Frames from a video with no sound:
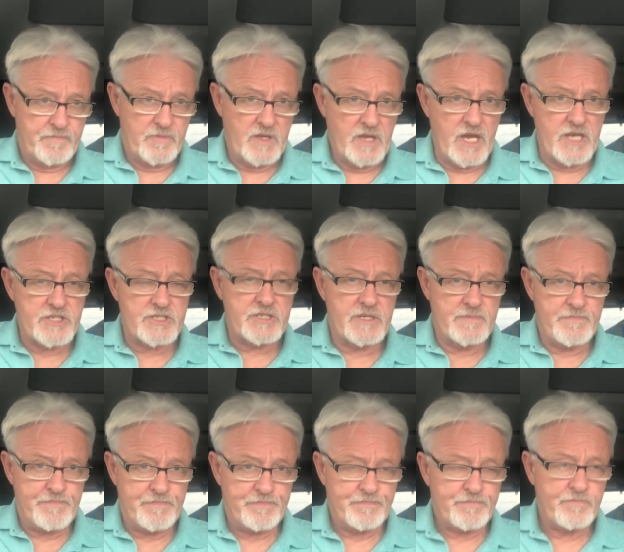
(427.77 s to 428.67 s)
Yes. He
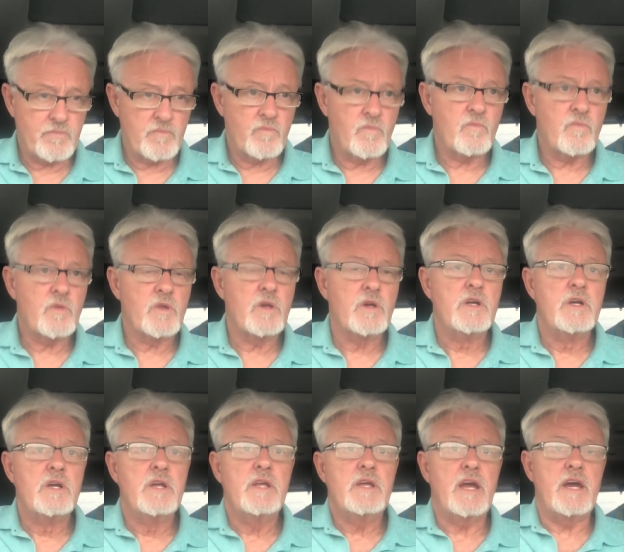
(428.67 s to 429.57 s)
has double
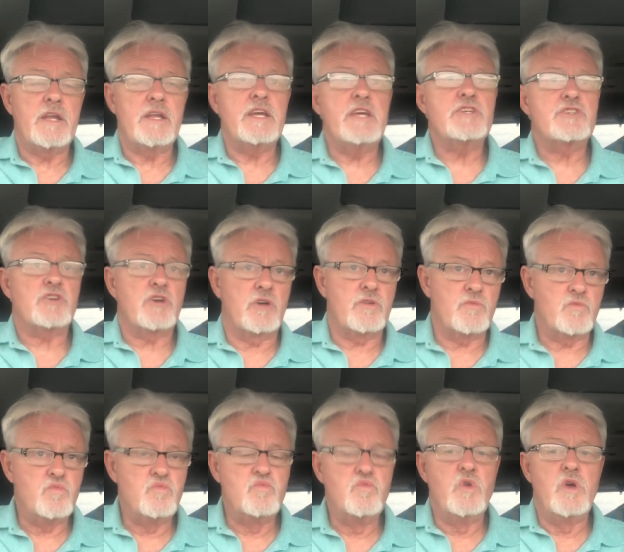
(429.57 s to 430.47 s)
intensity. And he's got
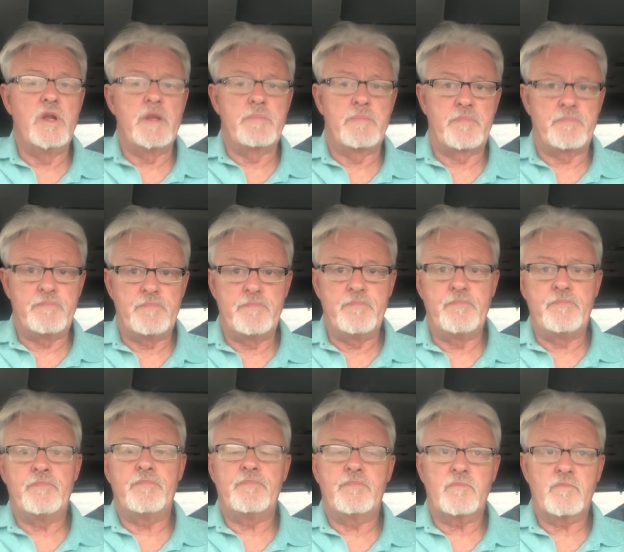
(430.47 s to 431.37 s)
he, really his coat
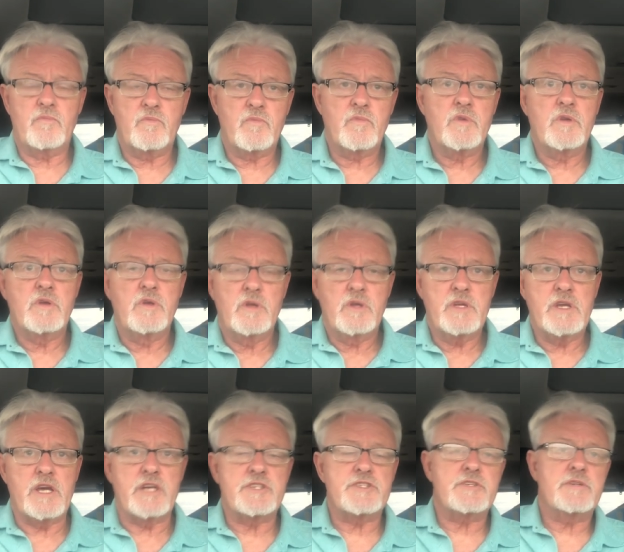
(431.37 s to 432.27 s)
is bright.
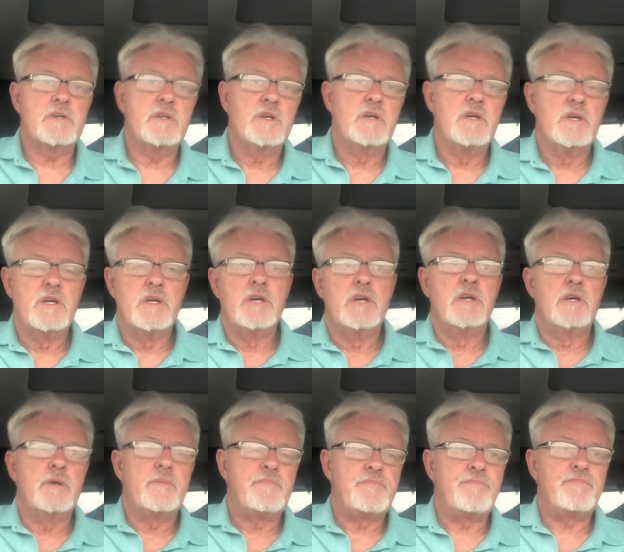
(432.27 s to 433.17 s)
Yes. Just, his
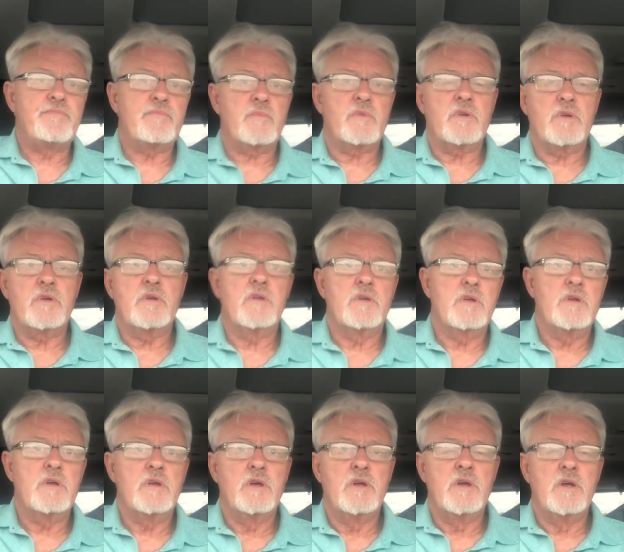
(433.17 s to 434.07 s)
eyes are just
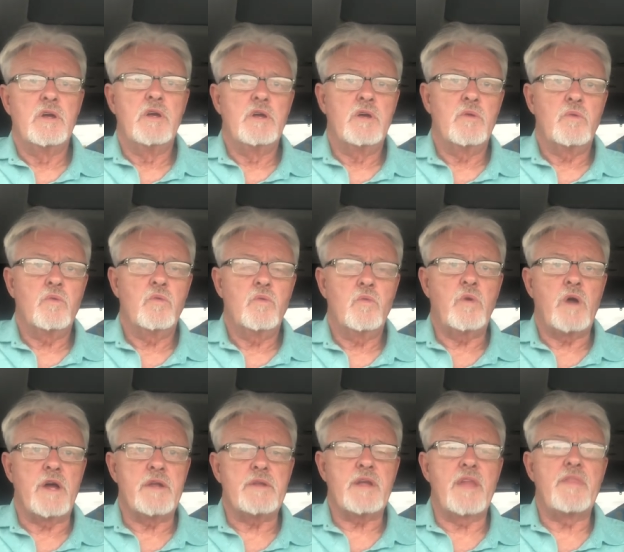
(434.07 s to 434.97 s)
wild.
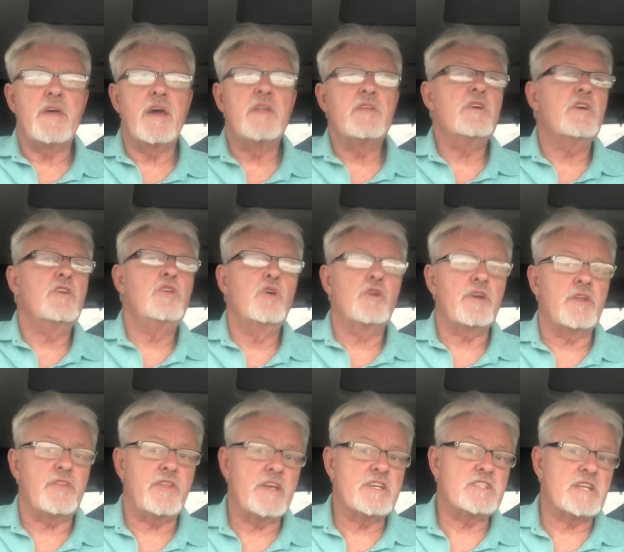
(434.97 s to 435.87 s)
Right. And then look
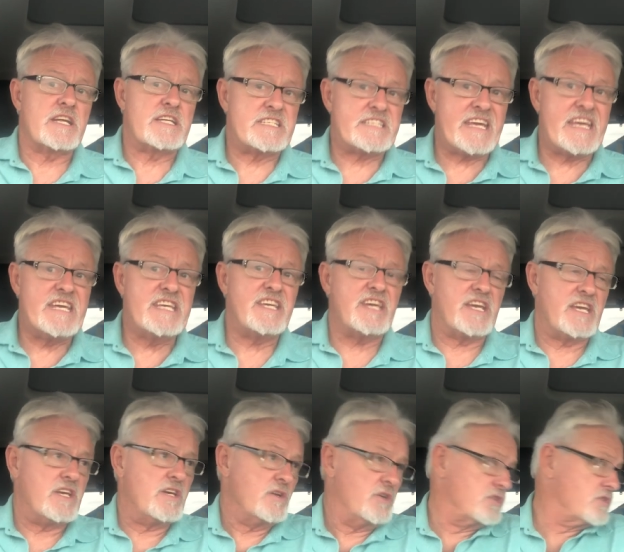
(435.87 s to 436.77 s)
at things like
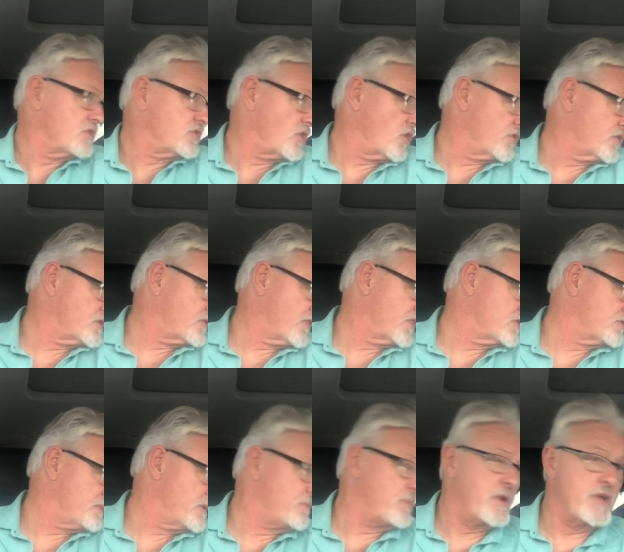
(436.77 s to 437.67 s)
Kiki, who's a dog that's going to
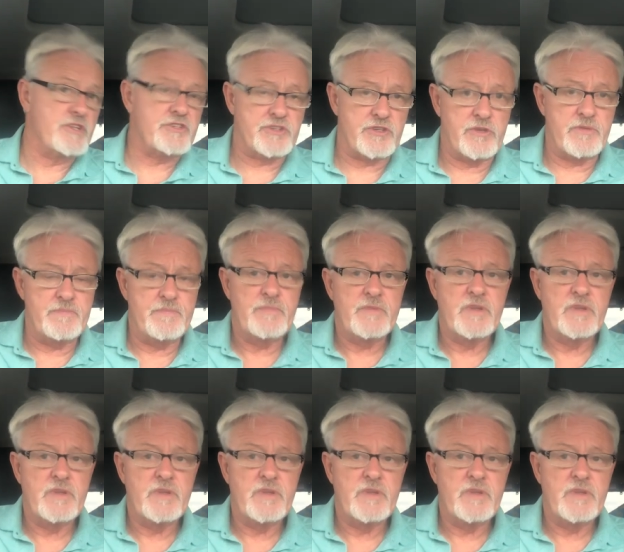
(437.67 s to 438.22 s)
be bred soon.